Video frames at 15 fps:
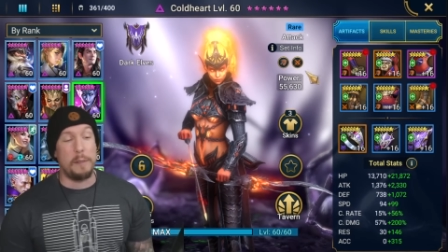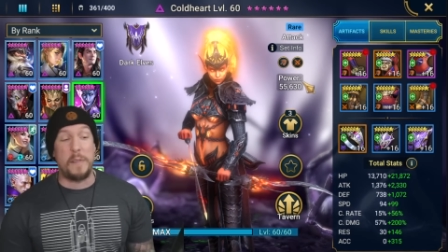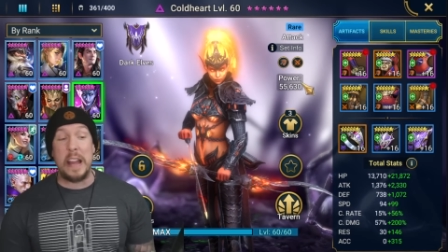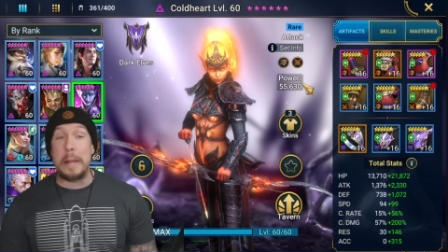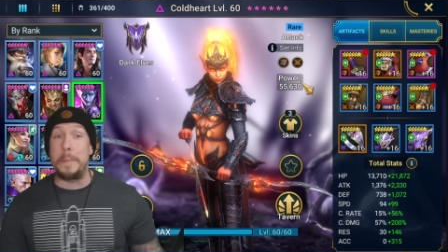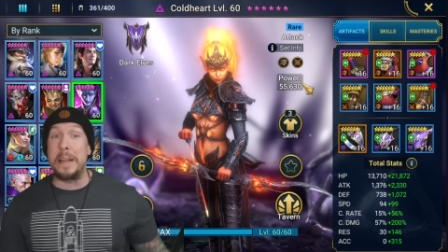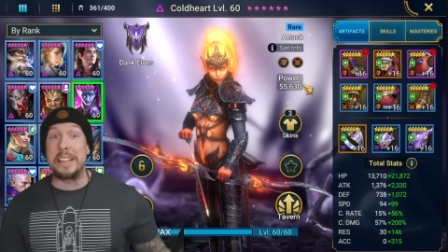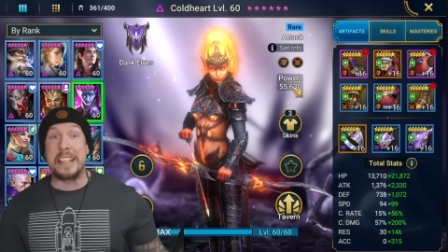If
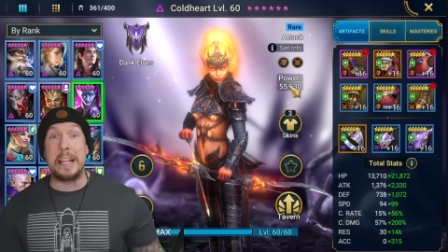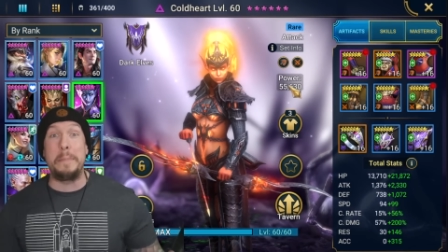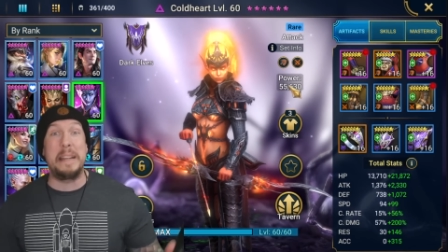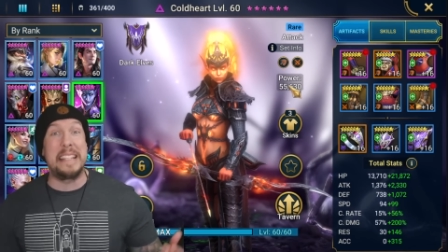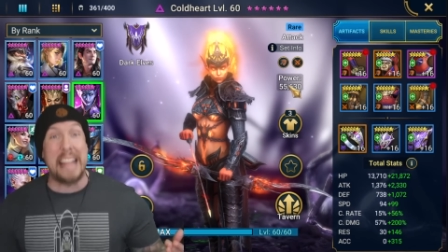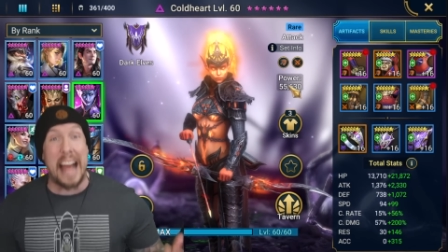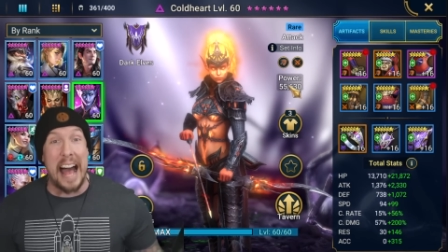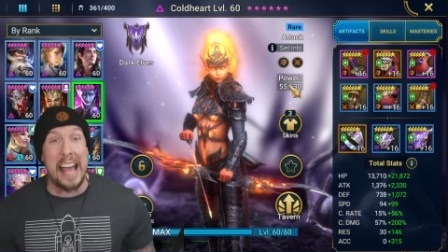anybody's going to
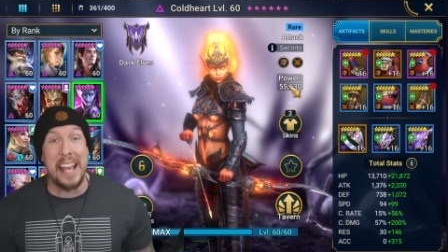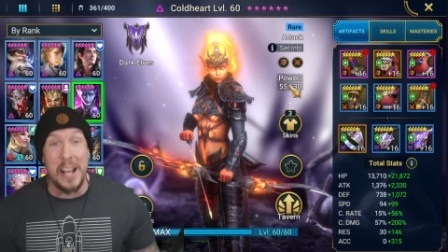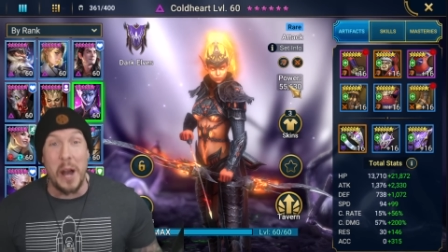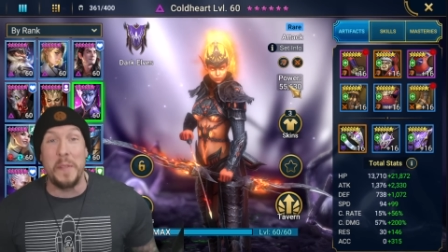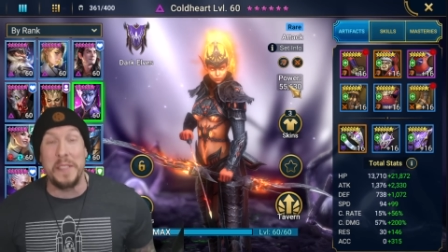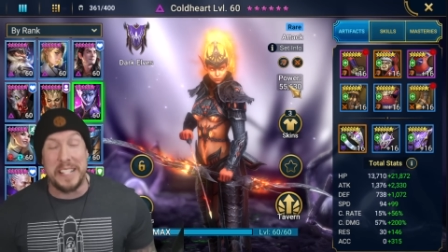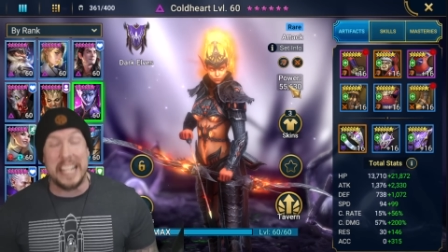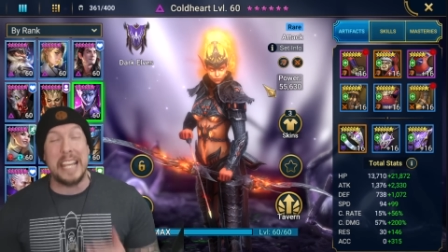be dying
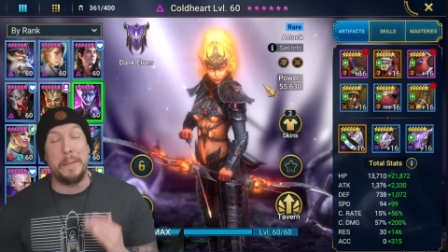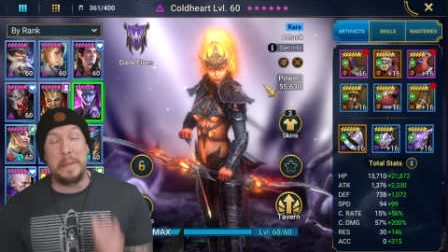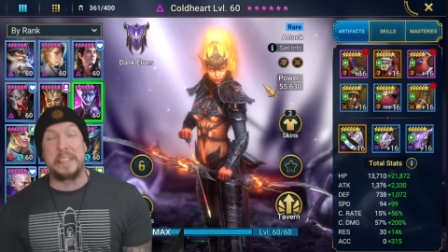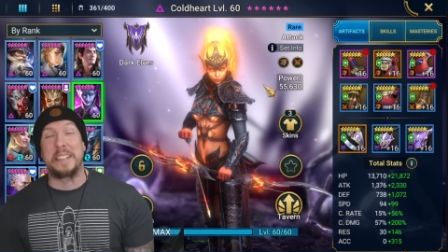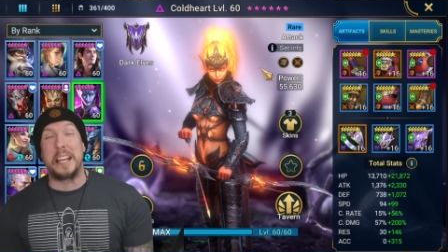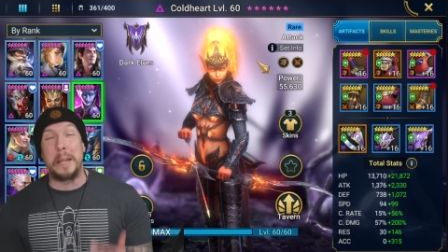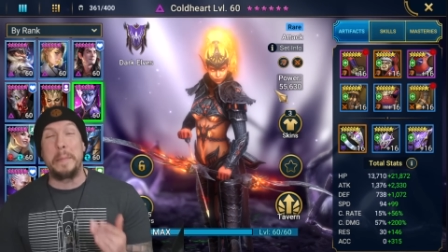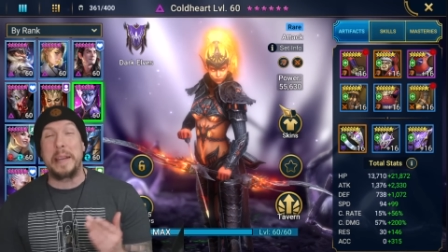on the team, it's
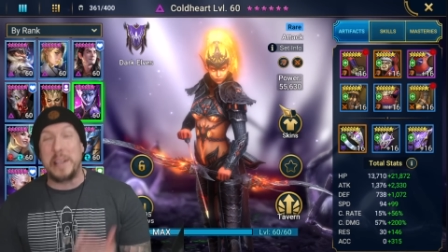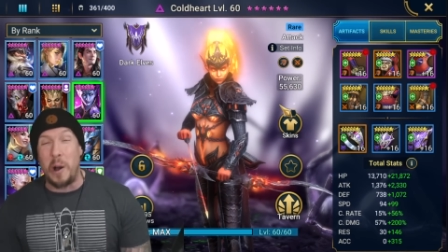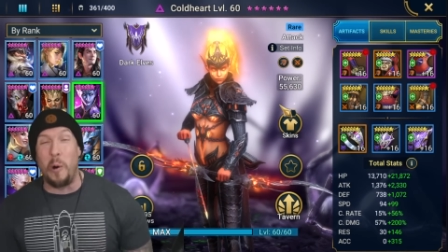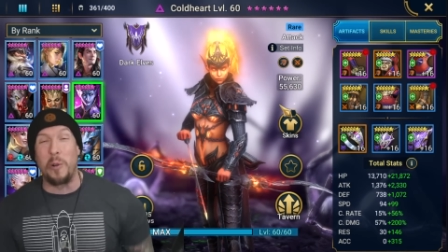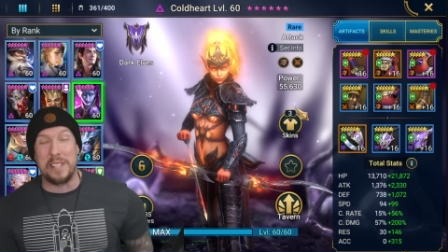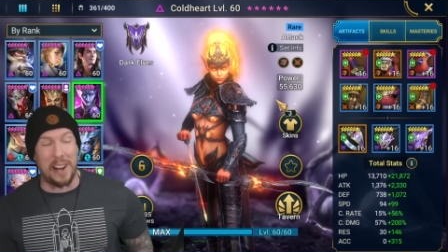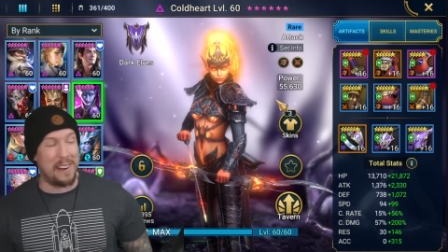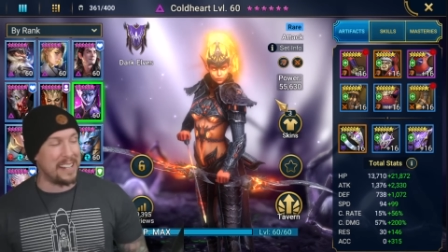going to be
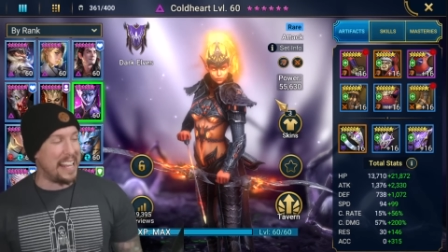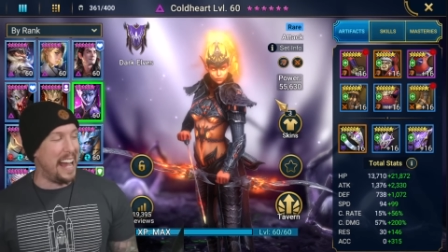Cold Heart,